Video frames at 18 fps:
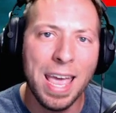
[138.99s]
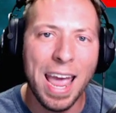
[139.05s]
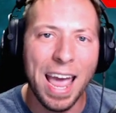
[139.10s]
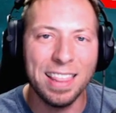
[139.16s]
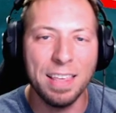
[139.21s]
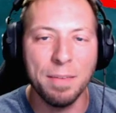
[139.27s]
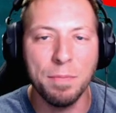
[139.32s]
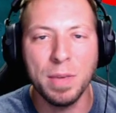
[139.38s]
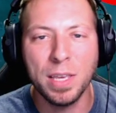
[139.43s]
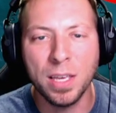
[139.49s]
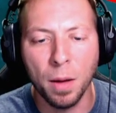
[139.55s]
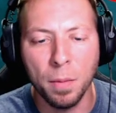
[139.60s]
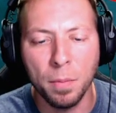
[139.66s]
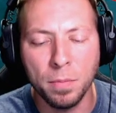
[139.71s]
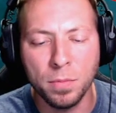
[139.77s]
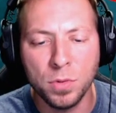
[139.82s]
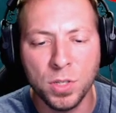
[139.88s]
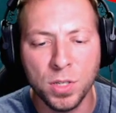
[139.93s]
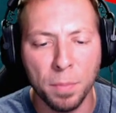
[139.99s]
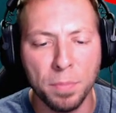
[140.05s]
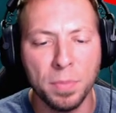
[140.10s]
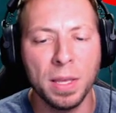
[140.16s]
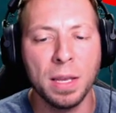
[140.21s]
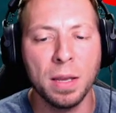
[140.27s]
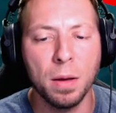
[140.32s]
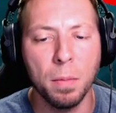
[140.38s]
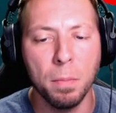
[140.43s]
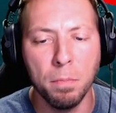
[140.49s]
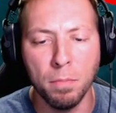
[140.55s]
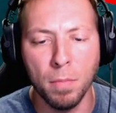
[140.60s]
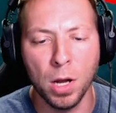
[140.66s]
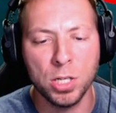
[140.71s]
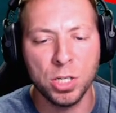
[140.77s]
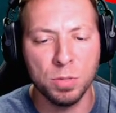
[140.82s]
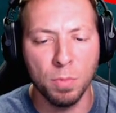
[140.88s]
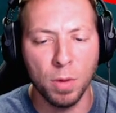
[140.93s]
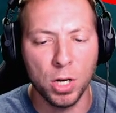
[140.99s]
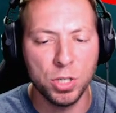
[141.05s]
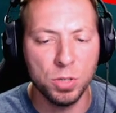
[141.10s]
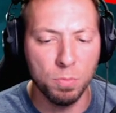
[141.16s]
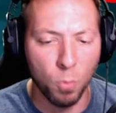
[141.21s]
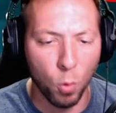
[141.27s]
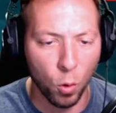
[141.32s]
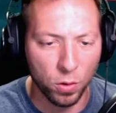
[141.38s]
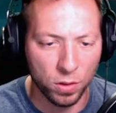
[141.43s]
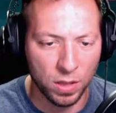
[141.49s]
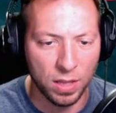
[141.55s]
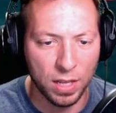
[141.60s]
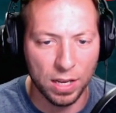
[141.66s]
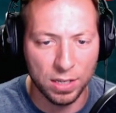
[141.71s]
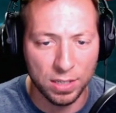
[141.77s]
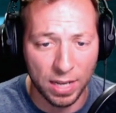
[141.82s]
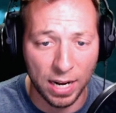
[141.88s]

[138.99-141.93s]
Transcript: and they've become something much, much more than this.